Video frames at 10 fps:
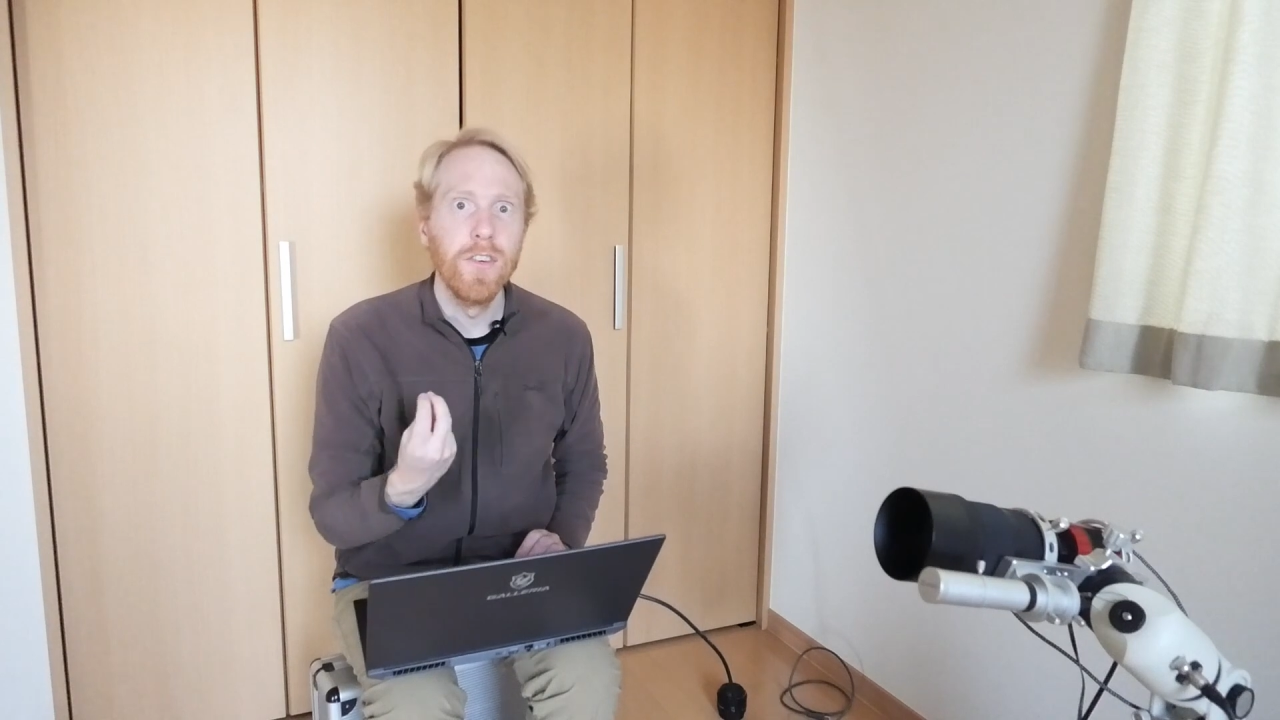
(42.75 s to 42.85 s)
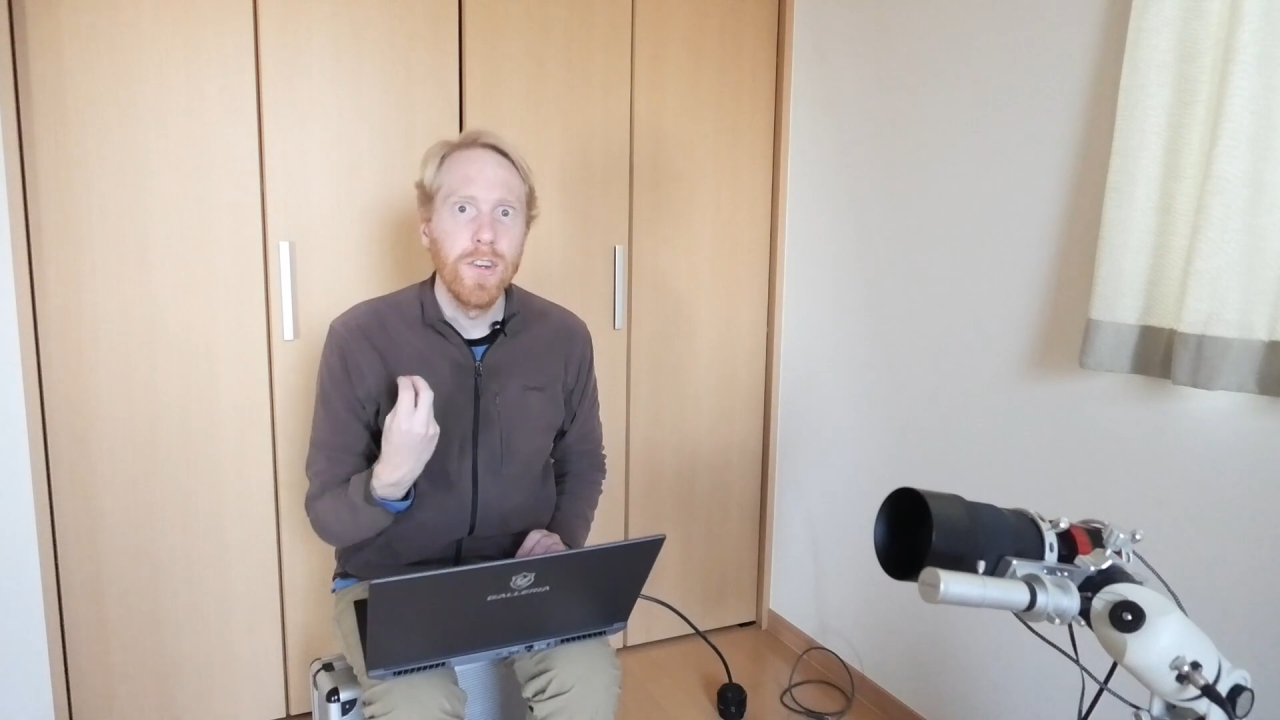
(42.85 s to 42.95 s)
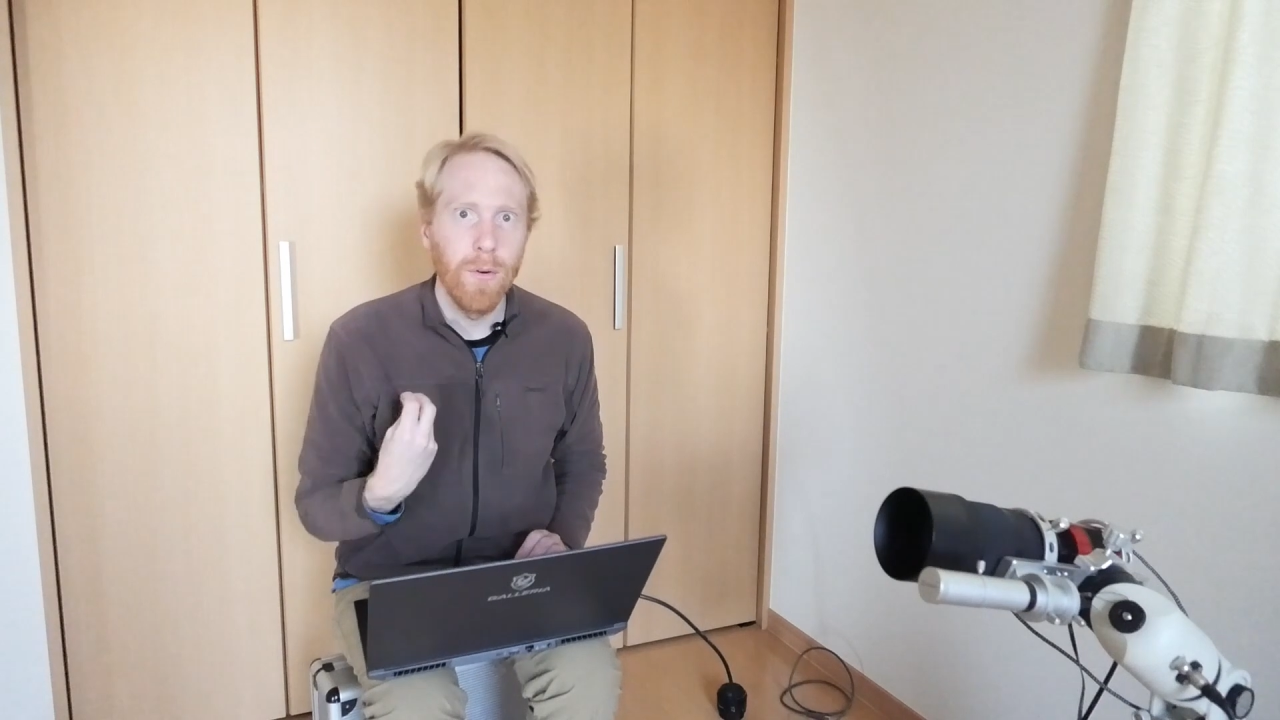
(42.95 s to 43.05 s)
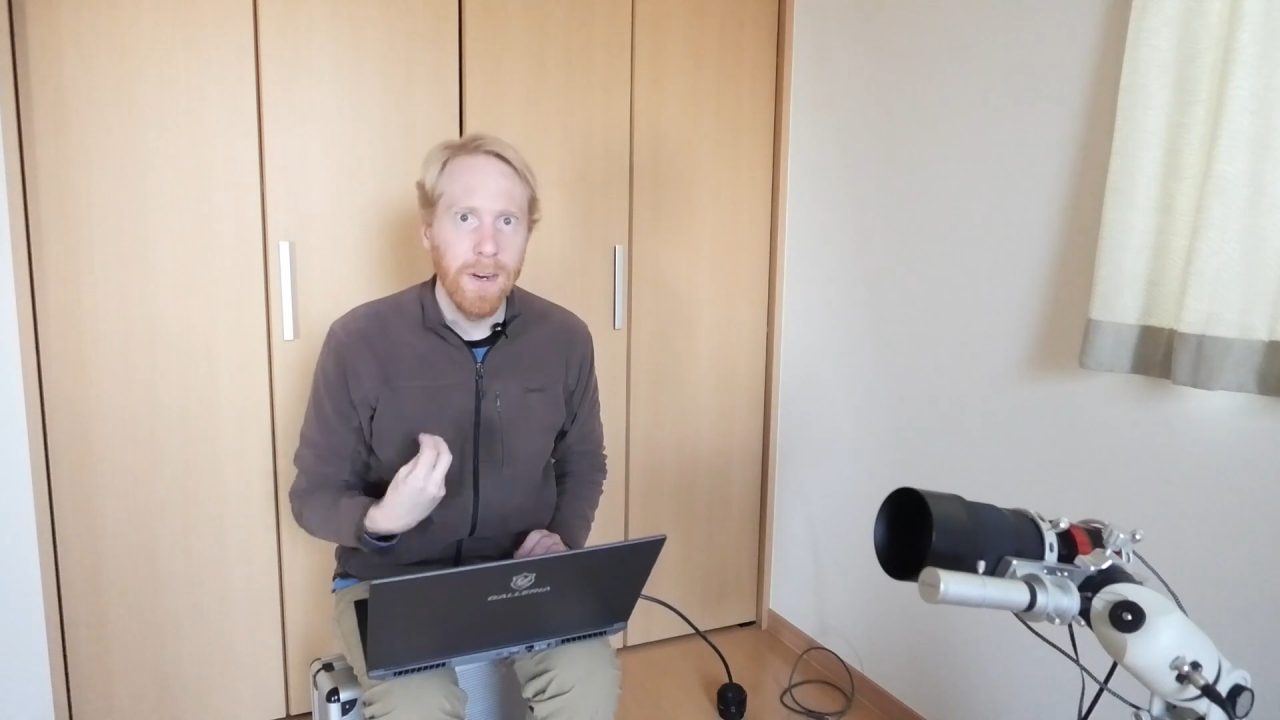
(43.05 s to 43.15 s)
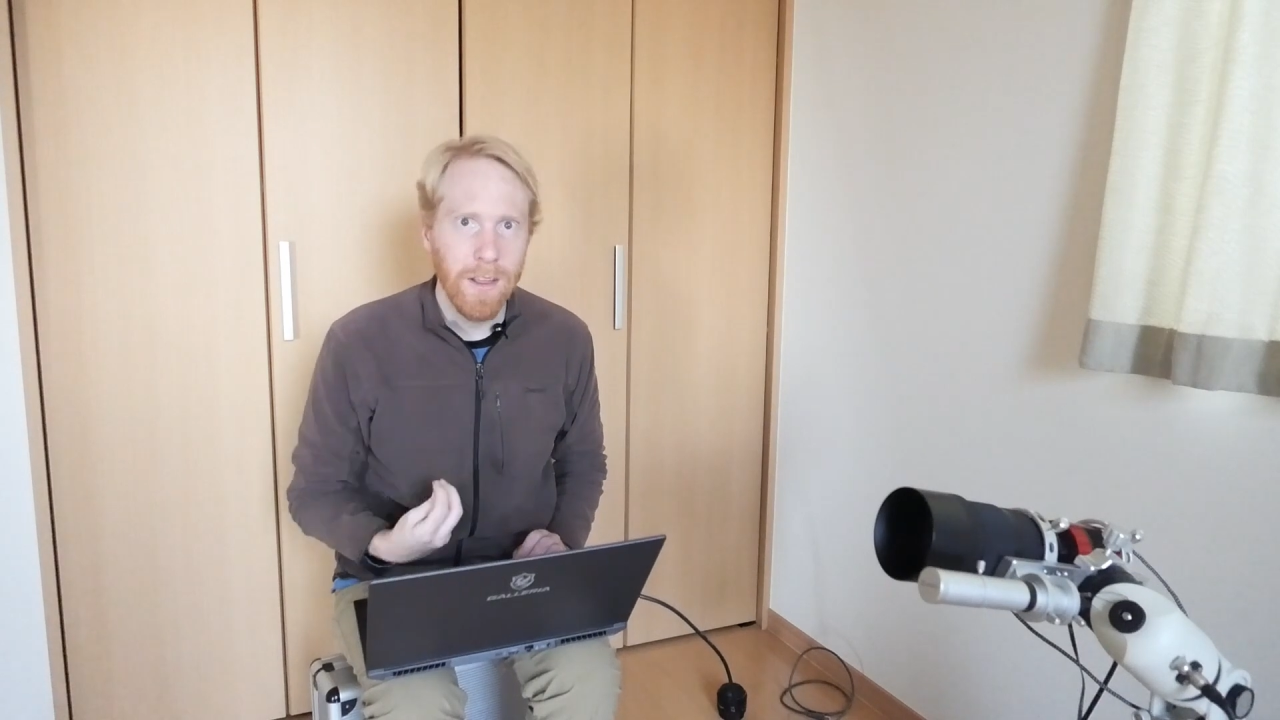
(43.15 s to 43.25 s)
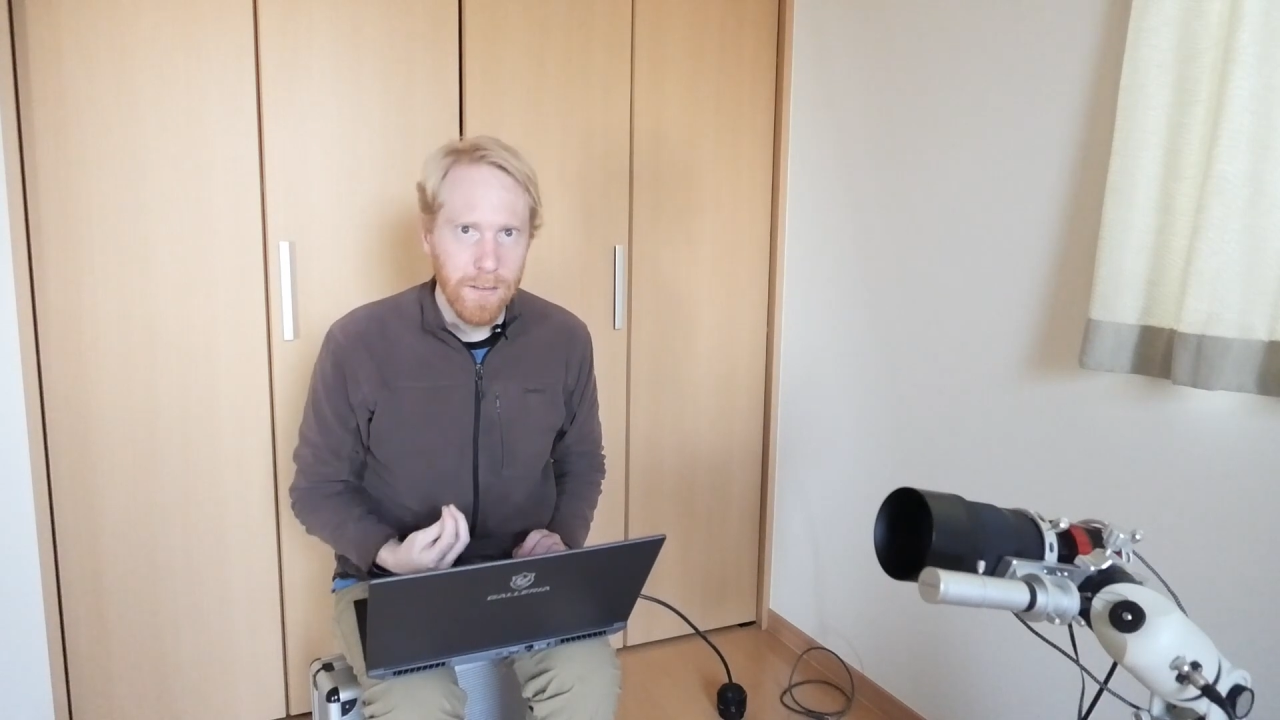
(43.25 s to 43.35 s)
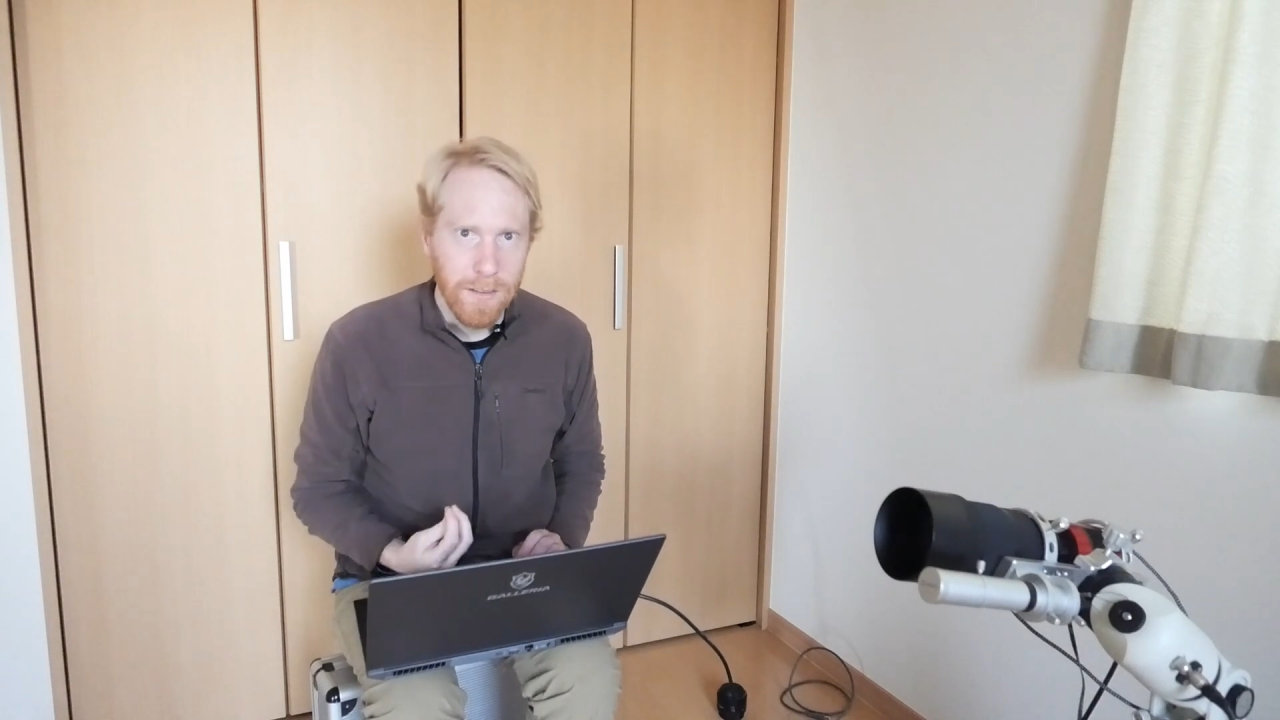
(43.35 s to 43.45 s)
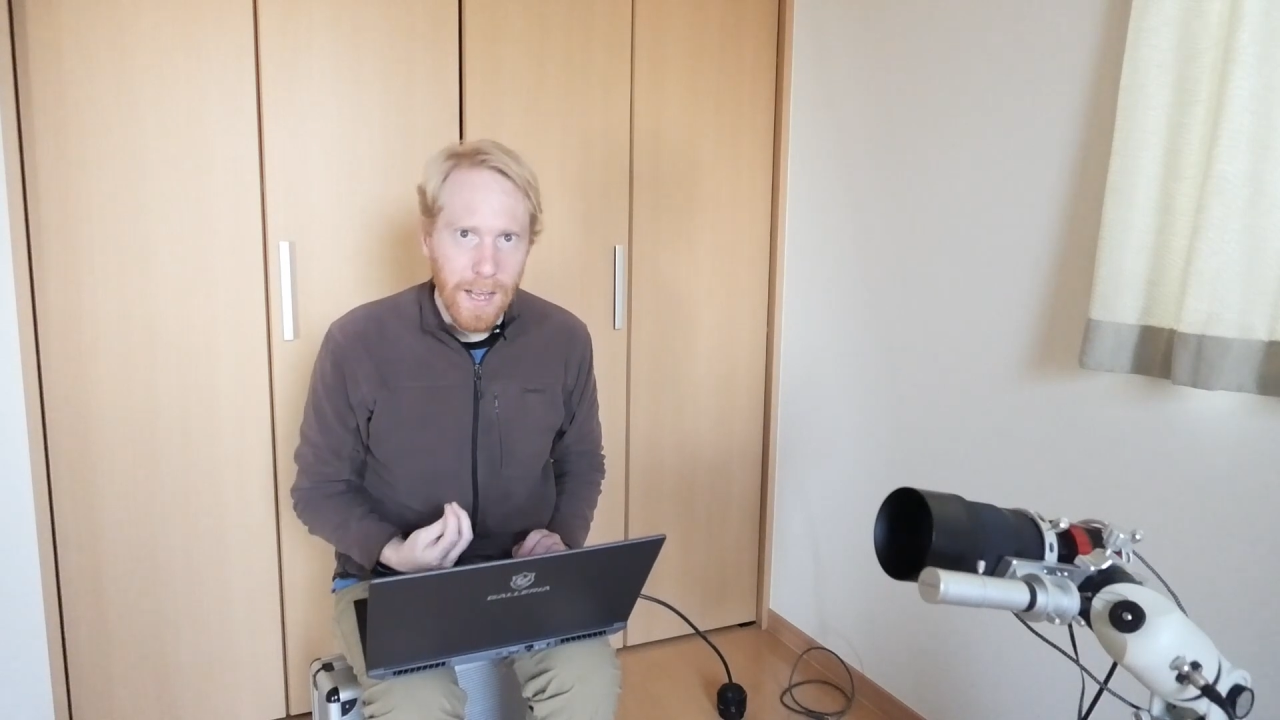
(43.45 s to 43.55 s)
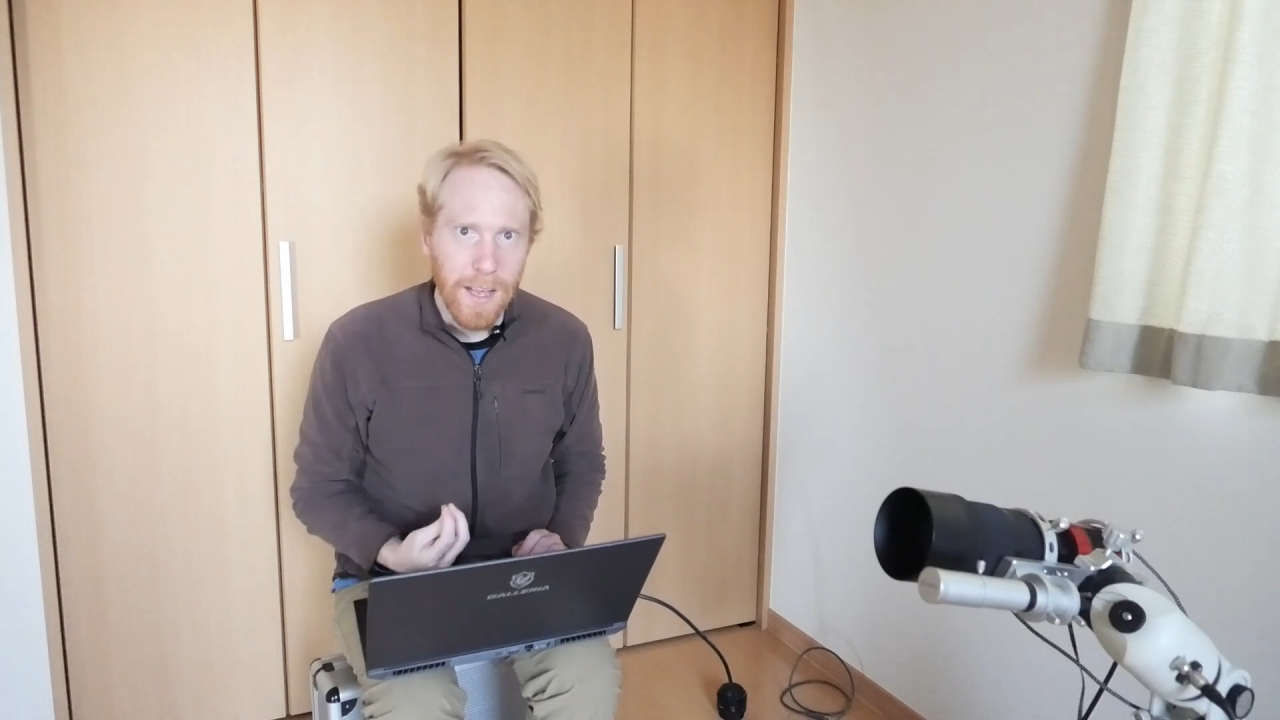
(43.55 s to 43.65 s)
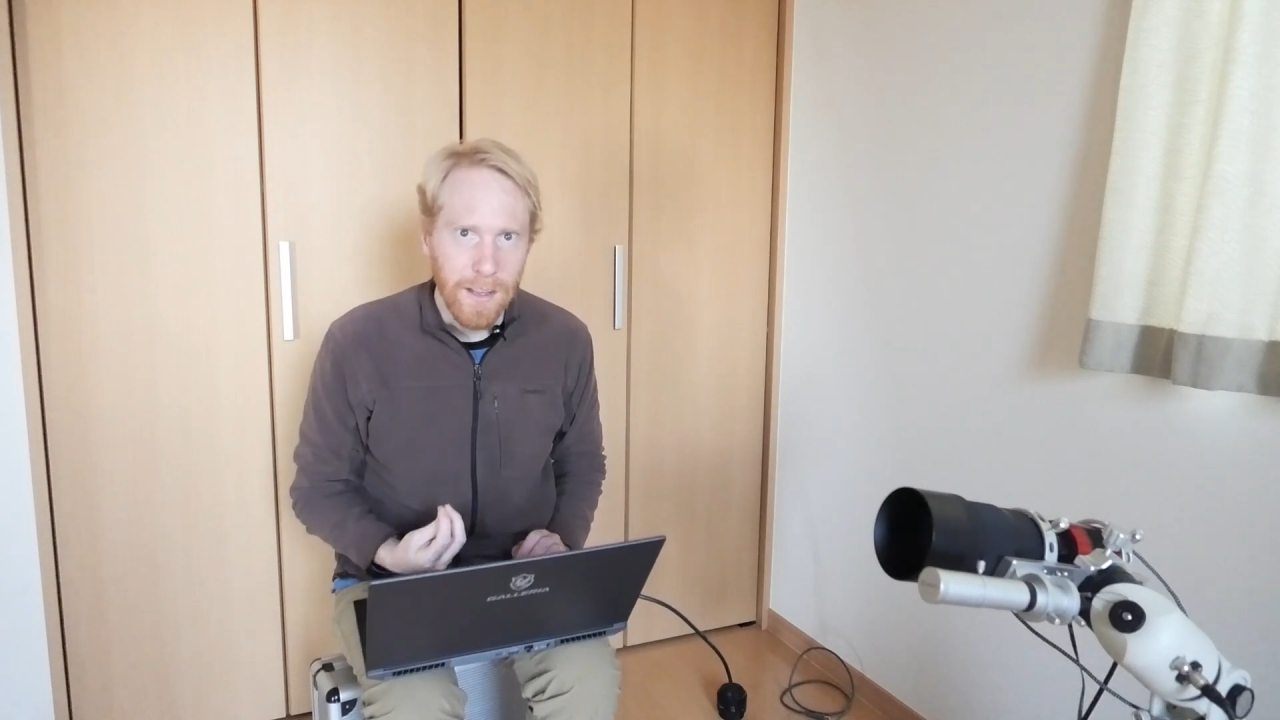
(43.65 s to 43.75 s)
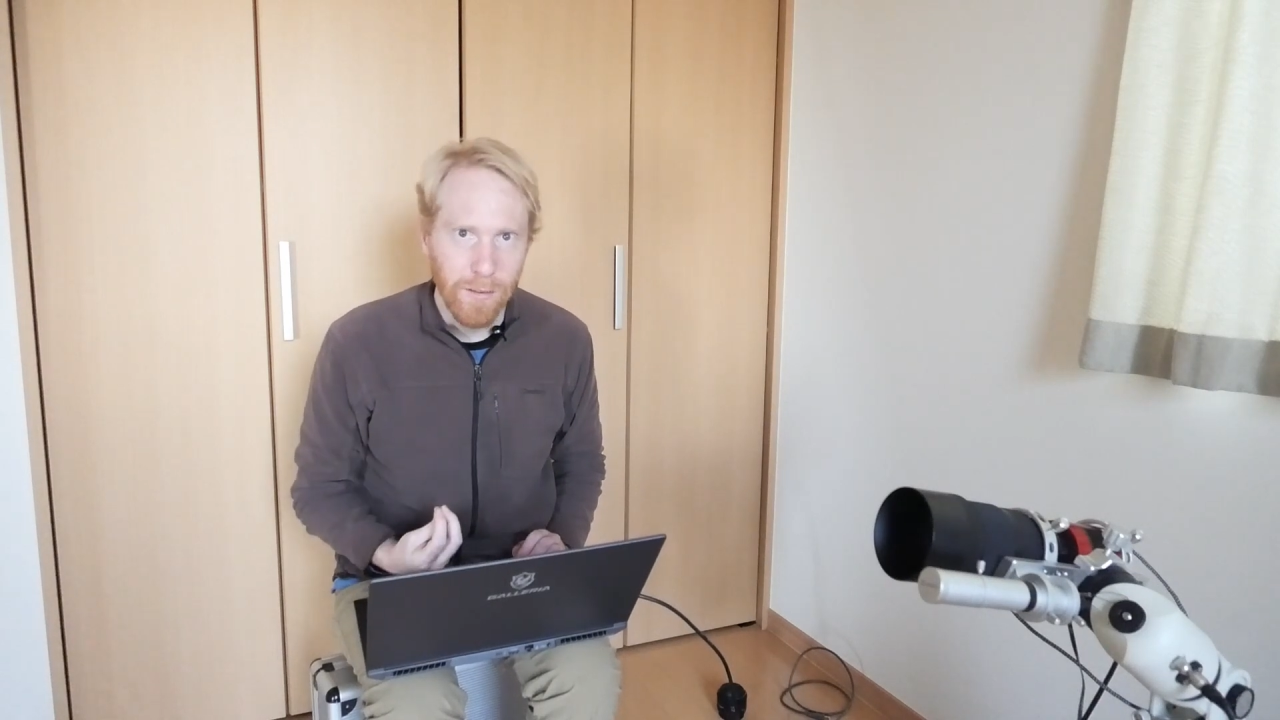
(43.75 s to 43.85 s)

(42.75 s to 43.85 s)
during the day